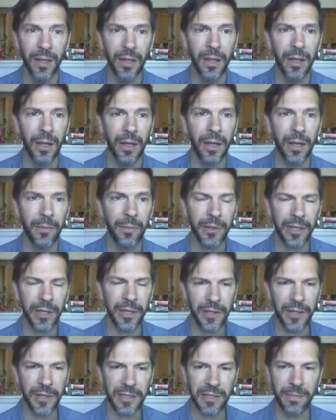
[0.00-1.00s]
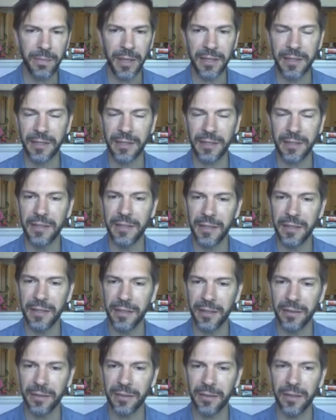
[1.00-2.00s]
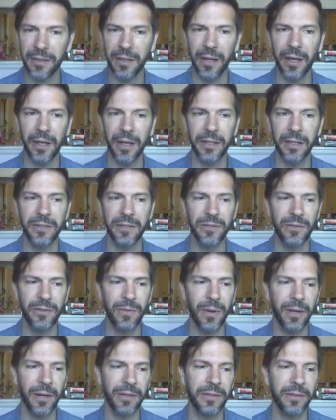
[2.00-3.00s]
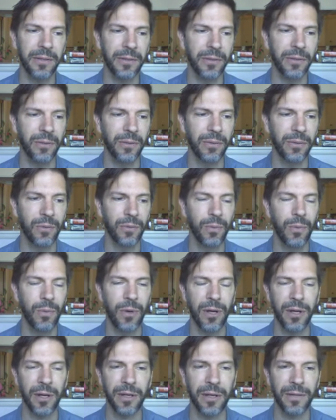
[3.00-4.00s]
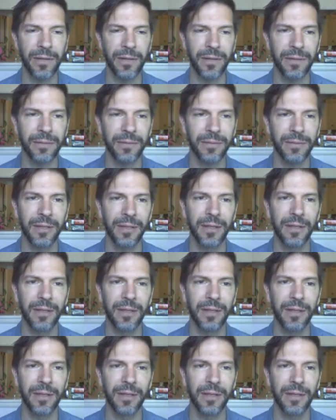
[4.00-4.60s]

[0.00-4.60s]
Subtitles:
Okay, so that's the basic idea. I do want to do one